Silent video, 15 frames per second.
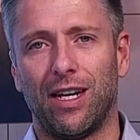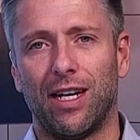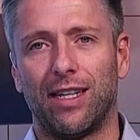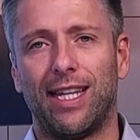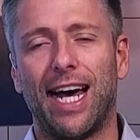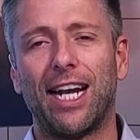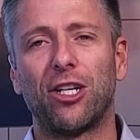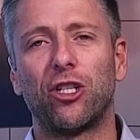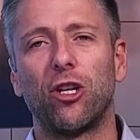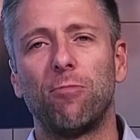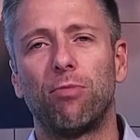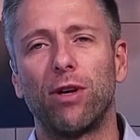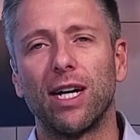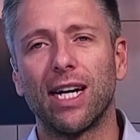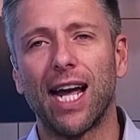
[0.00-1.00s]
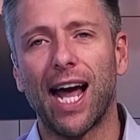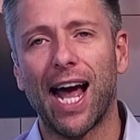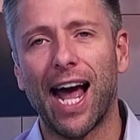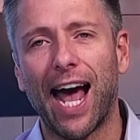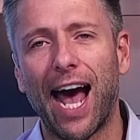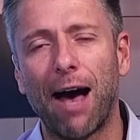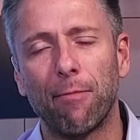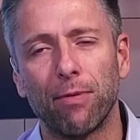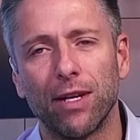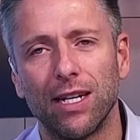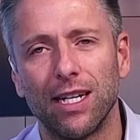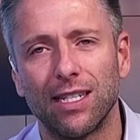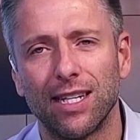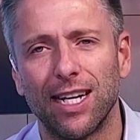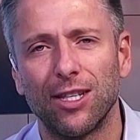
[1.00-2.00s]
That it should bring
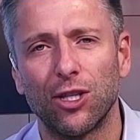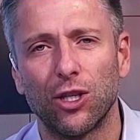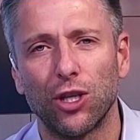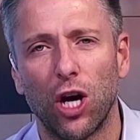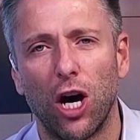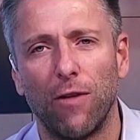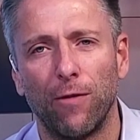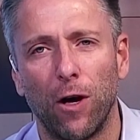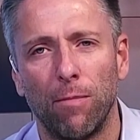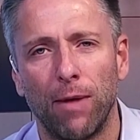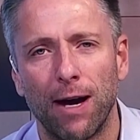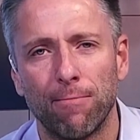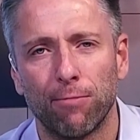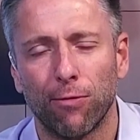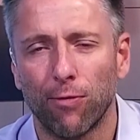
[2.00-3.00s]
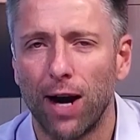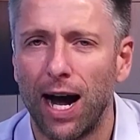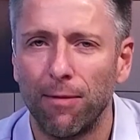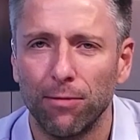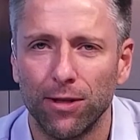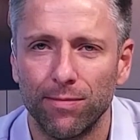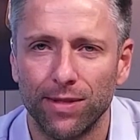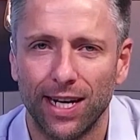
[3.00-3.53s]
happiness and solve all my problems,